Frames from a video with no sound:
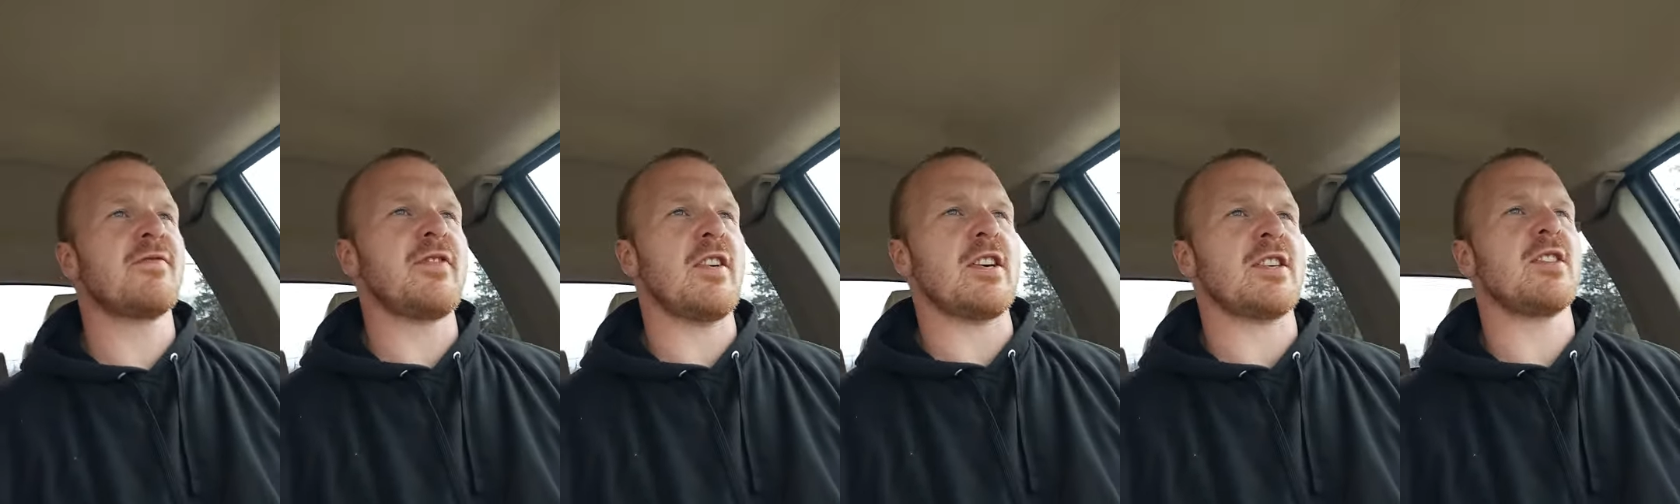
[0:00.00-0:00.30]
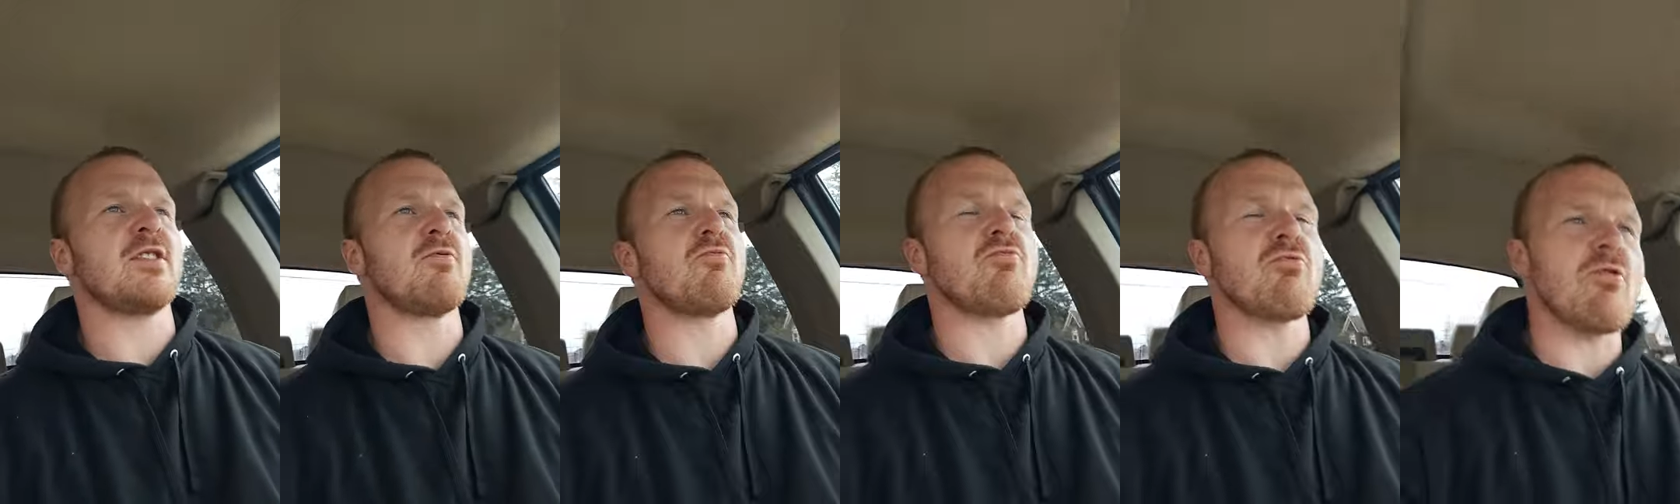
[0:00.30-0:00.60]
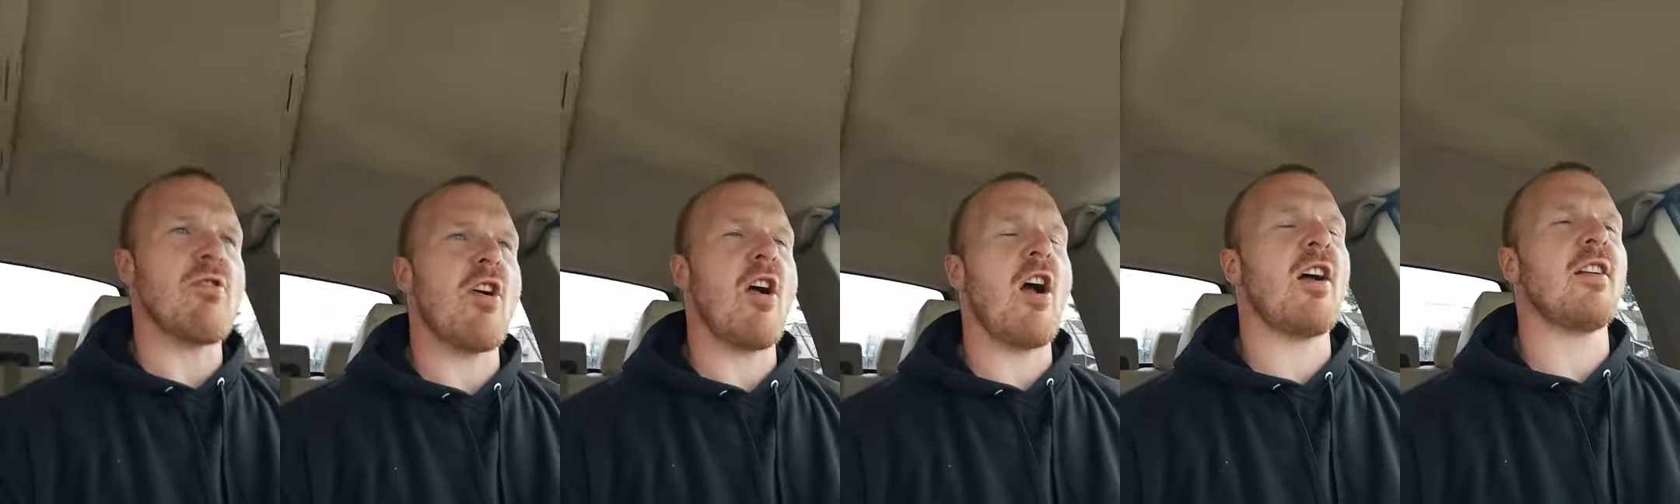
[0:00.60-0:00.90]
fucking
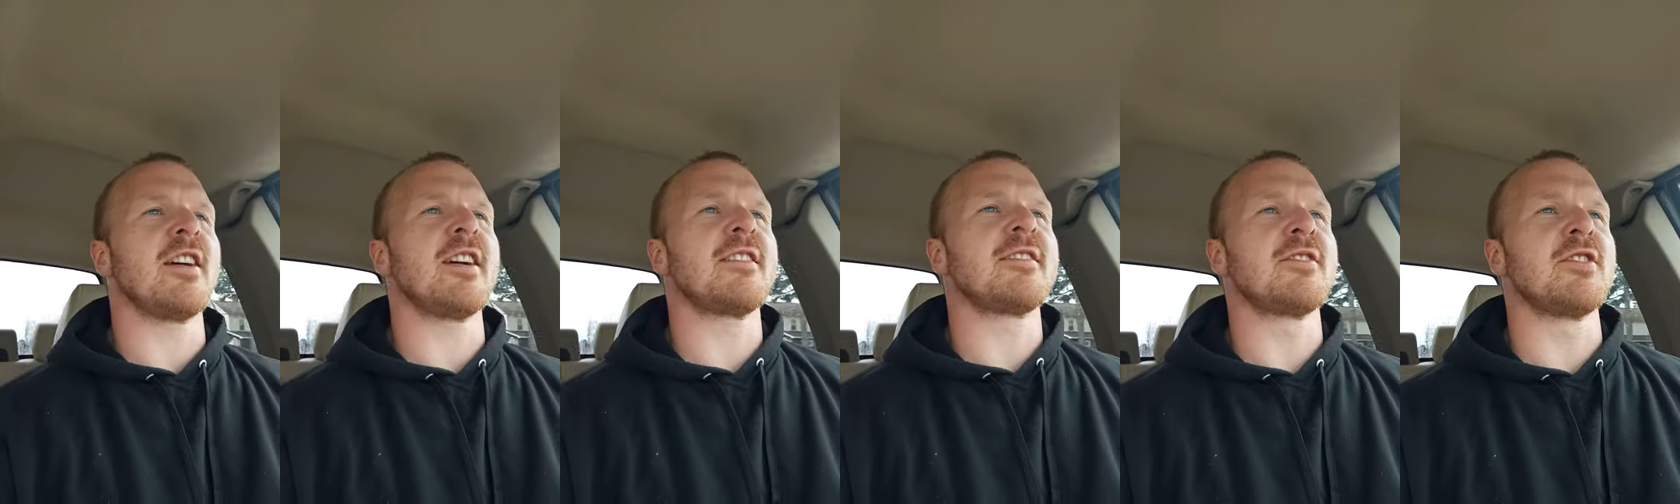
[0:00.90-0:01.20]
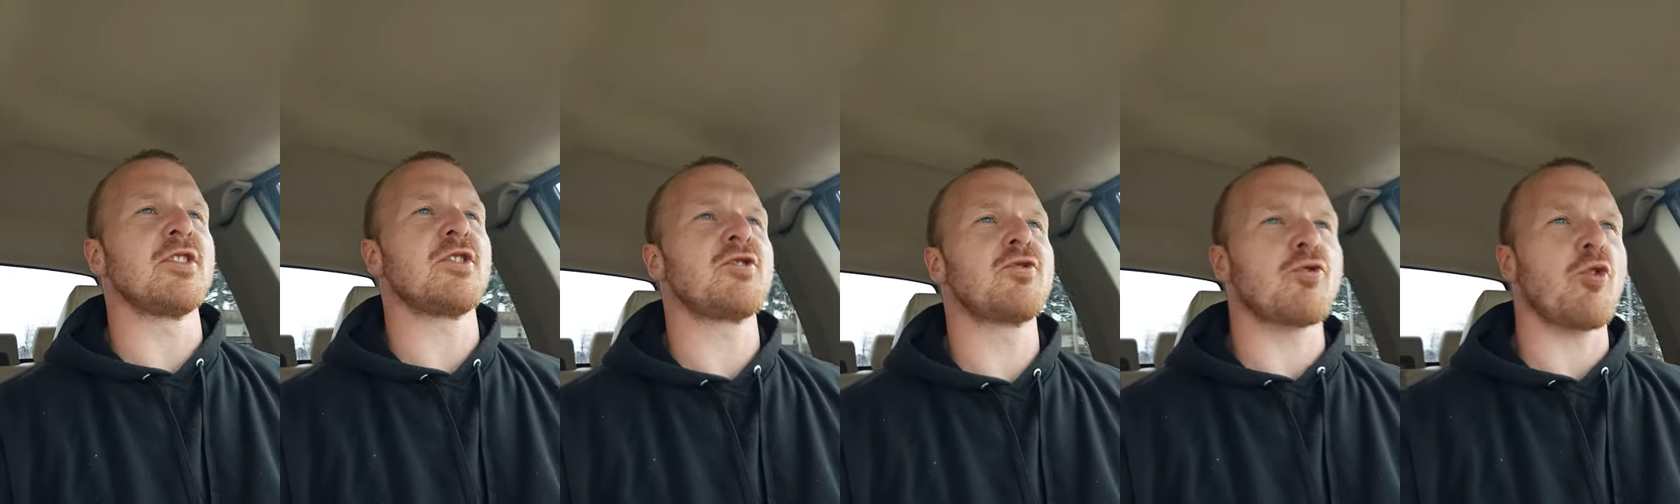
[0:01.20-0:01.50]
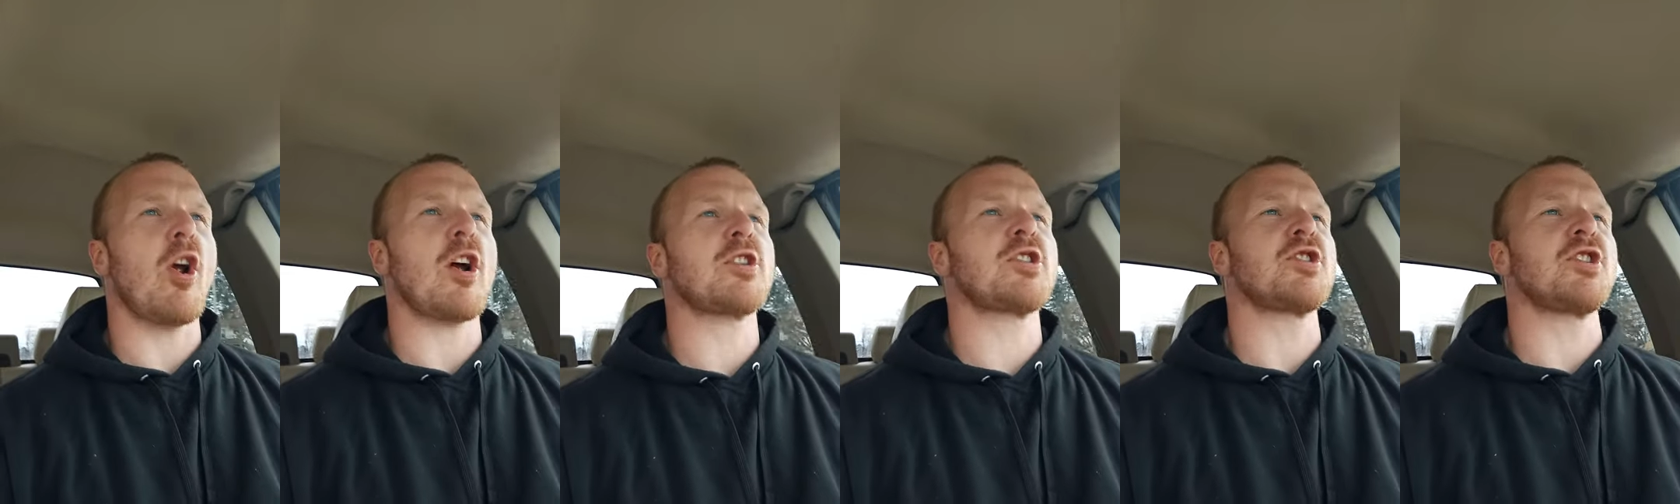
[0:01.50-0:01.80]
raw like
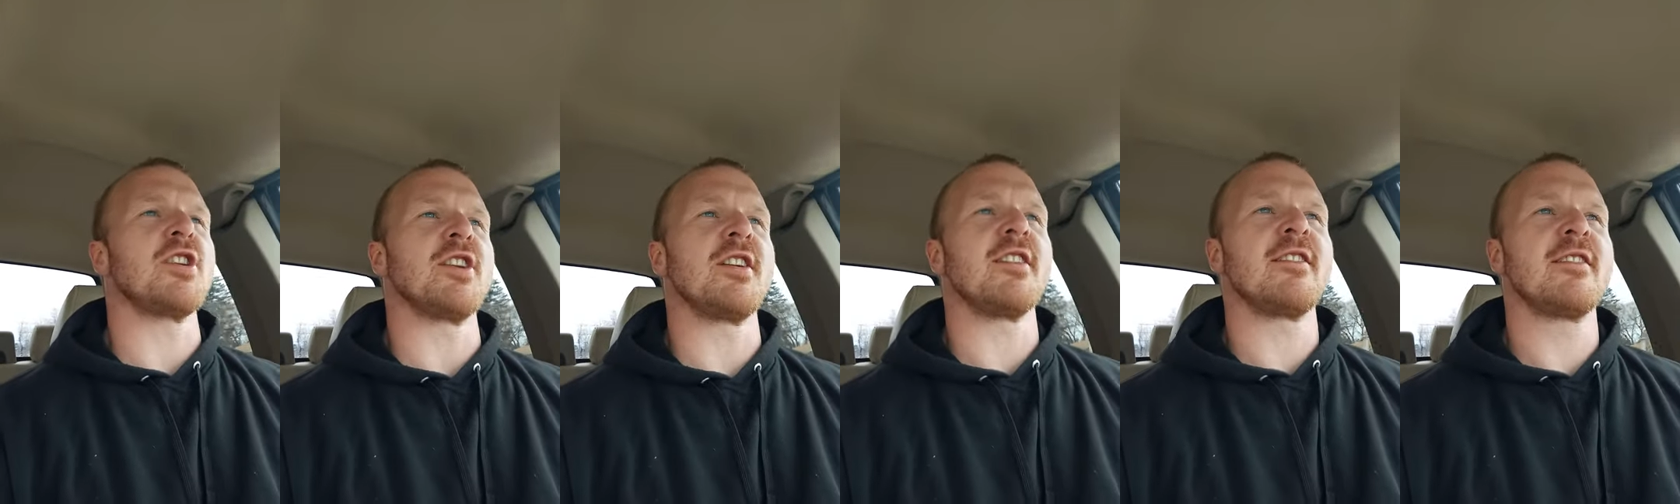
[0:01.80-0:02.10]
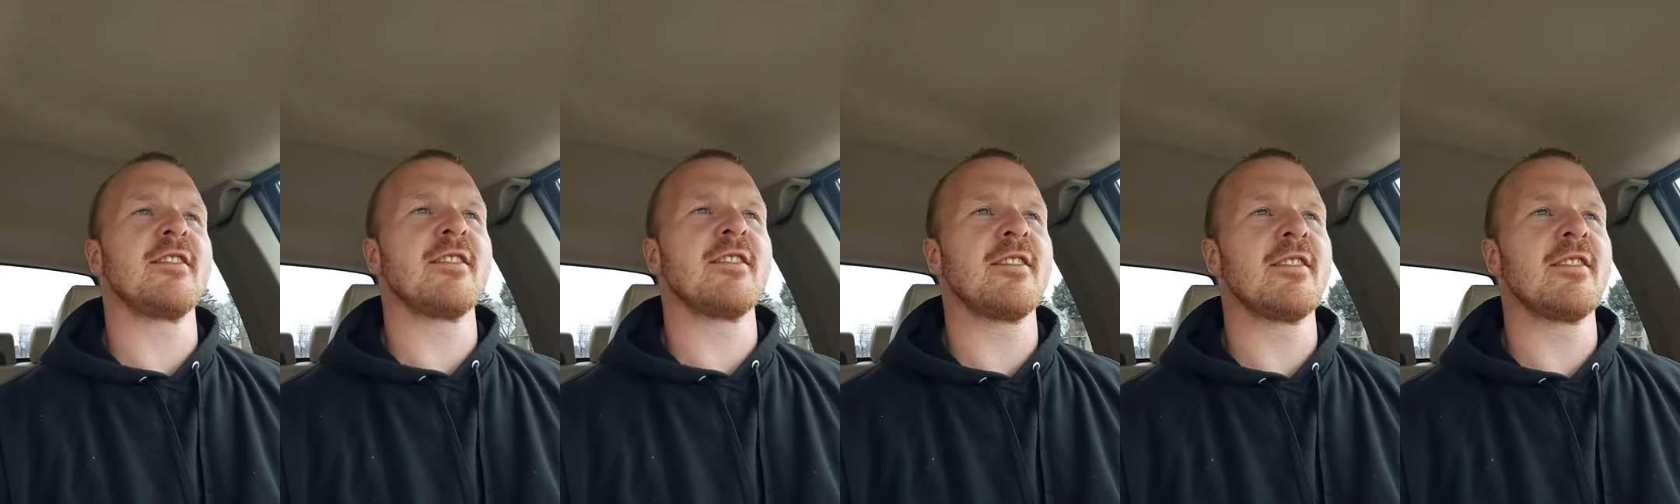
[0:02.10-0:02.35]
destruction.